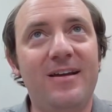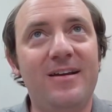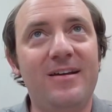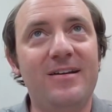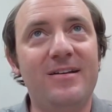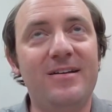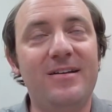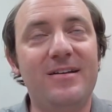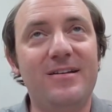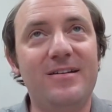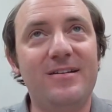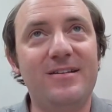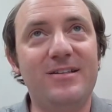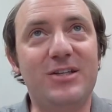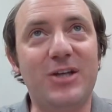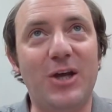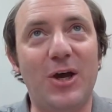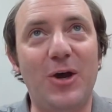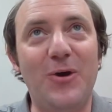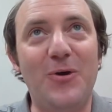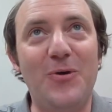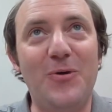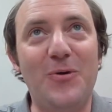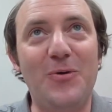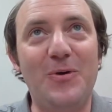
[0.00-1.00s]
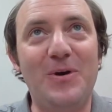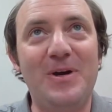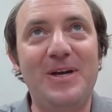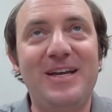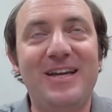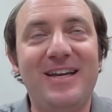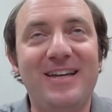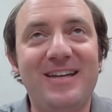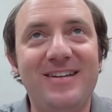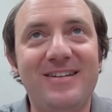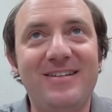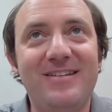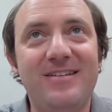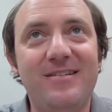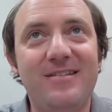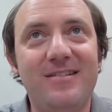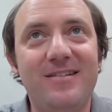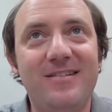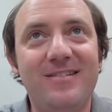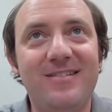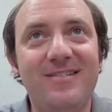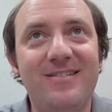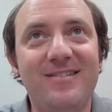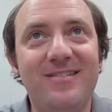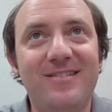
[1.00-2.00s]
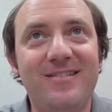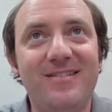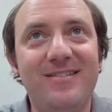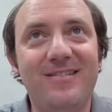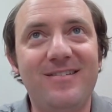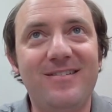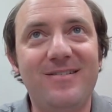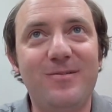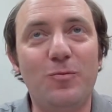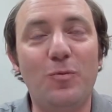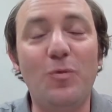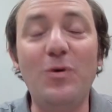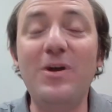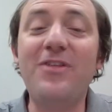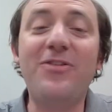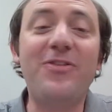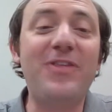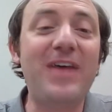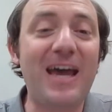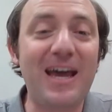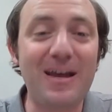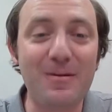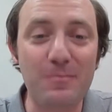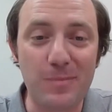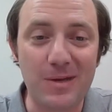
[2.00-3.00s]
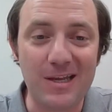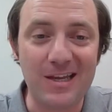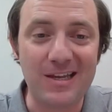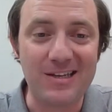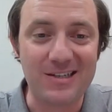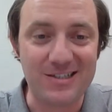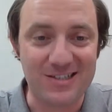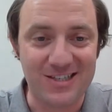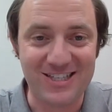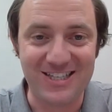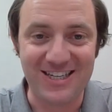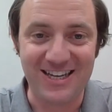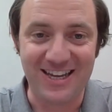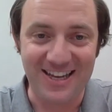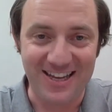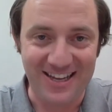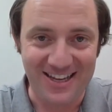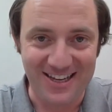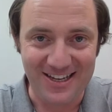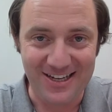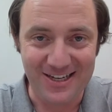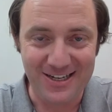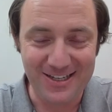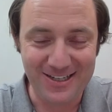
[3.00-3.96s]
So, with that being said,